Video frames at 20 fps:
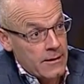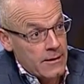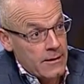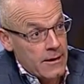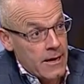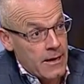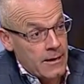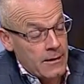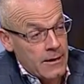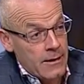
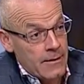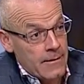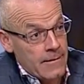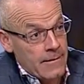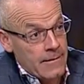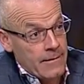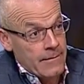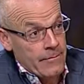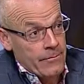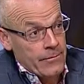And the rest,
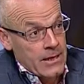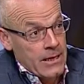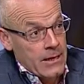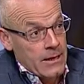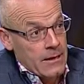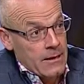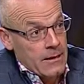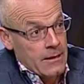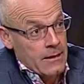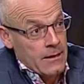as they say,
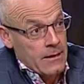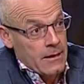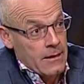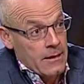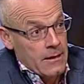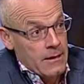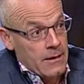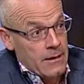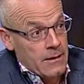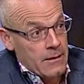is history. Because
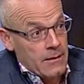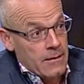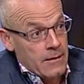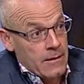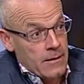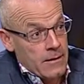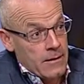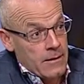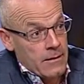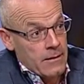she came out
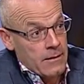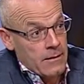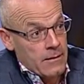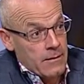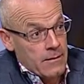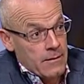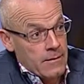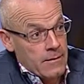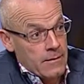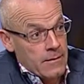as
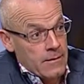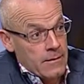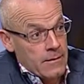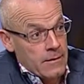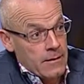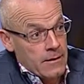Chicharita.